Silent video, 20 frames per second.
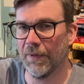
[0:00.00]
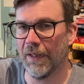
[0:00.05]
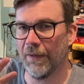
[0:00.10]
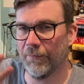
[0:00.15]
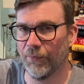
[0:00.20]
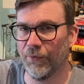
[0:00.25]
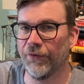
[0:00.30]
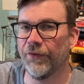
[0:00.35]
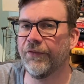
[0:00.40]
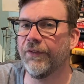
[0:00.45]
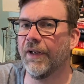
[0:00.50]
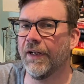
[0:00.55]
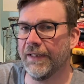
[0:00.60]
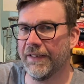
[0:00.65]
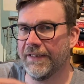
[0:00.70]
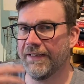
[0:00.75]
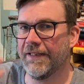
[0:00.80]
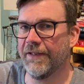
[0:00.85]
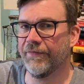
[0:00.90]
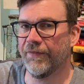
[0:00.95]
was a
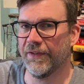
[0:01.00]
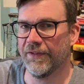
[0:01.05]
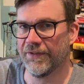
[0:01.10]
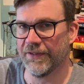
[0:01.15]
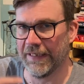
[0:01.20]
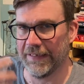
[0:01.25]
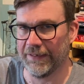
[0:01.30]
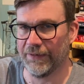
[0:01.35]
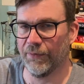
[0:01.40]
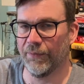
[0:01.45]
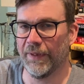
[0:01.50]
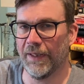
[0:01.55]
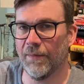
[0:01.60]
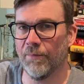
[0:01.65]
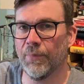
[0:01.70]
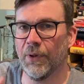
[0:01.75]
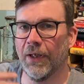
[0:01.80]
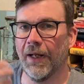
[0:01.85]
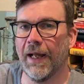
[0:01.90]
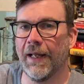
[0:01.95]
slightly different take on it,
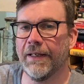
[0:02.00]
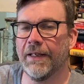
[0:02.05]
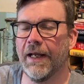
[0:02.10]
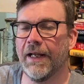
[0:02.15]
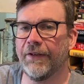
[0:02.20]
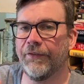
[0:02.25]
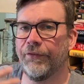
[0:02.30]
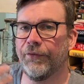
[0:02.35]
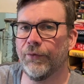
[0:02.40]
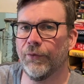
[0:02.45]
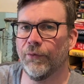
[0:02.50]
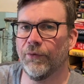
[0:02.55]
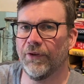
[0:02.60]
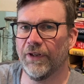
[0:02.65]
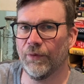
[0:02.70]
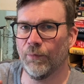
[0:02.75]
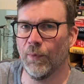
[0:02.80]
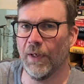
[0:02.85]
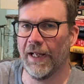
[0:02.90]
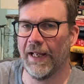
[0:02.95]
but a
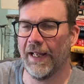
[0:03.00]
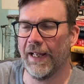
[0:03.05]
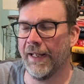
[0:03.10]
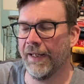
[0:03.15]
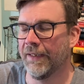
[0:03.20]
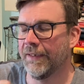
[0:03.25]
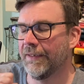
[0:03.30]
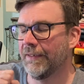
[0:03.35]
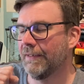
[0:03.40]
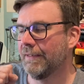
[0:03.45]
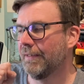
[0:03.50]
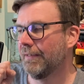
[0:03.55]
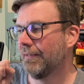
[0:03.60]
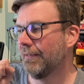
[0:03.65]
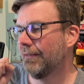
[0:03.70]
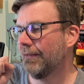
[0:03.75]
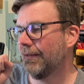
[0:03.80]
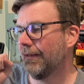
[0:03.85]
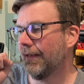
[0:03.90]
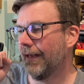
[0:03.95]
story where,
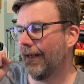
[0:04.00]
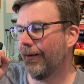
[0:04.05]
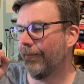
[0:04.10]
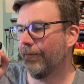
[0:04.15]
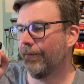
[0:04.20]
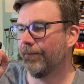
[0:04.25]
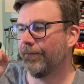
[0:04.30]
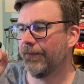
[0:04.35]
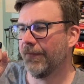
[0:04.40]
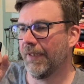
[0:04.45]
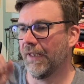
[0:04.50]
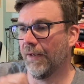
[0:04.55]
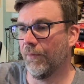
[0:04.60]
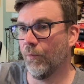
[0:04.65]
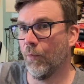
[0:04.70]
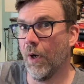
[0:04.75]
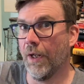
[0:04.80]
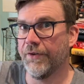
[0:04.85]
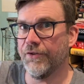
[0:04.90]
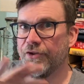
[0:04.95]
you know,
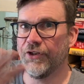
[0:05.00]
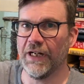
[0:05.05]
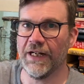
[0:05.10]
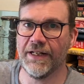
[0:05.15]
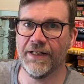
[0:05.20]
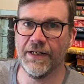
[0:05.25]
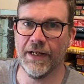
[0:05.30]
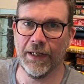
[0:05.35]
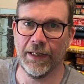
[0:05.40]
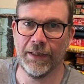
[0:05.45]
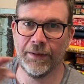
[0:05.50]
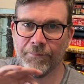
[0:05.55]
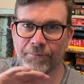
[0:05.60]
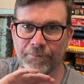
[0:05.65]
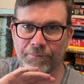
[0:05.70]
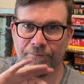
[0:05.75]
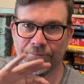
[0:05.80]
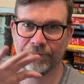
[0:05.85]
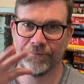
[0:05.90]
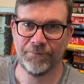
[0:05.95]
one gender,
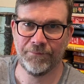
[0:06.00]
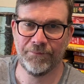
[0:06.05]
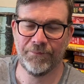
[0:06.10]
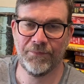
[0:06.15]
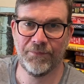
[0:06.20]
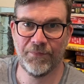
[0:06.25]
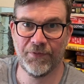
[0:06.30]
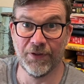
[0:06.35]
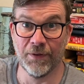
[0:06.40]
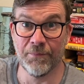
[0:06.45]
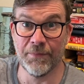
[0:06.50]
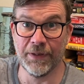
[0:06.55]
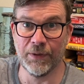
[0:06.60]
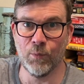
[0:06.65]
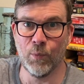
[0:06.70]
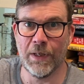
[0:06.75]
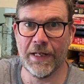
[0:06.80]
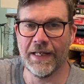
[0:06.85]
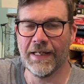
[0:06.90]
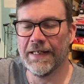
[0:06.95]
something
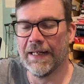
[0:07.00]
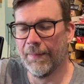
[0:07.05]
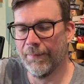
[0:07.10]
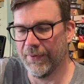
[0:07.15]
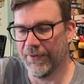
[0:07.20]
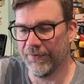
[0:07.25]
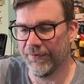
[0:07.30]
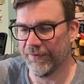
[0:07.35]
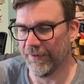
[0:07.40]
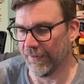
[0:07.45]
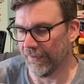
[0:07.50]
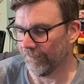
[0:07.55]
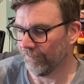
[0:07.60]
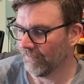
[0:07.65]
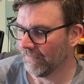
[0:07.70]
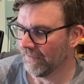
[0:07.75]
weird happens to them.